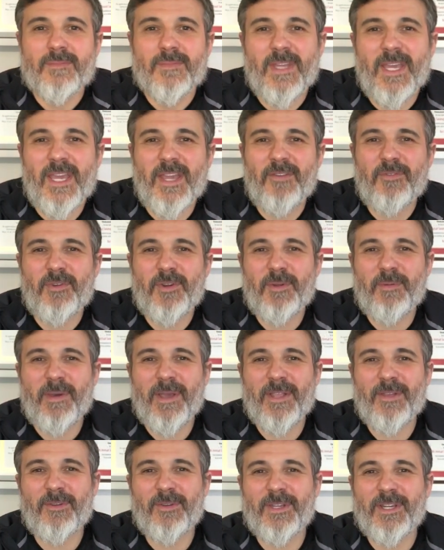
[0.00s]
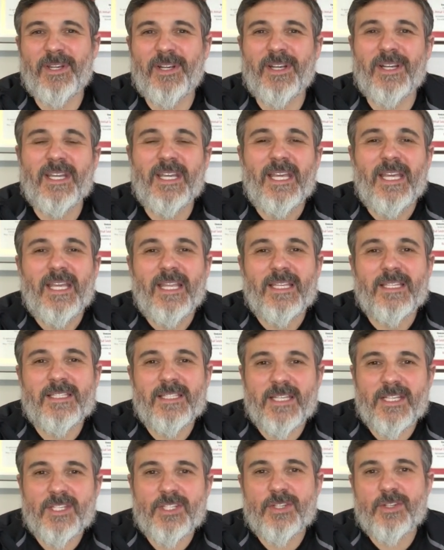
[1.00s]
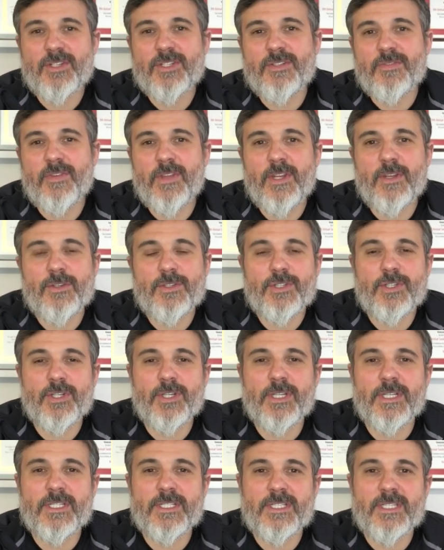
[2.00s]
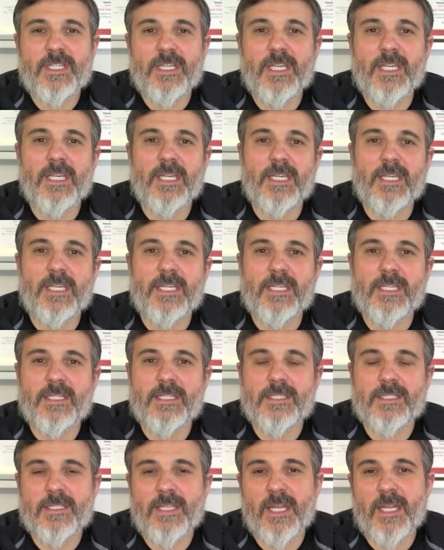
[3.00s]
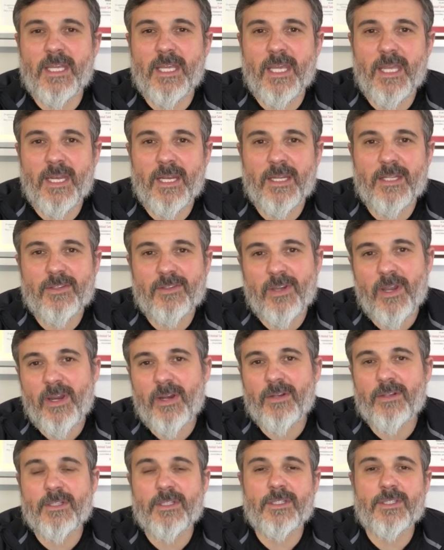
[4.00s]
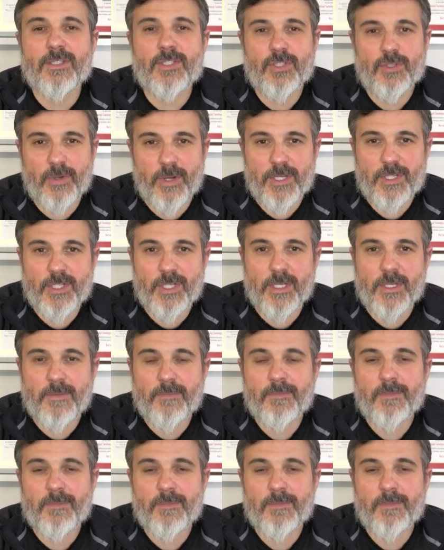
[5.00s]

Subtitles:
Hey everyone, Emmanuel here. This next series of videos you're going to see is dedicated entirely to stretching.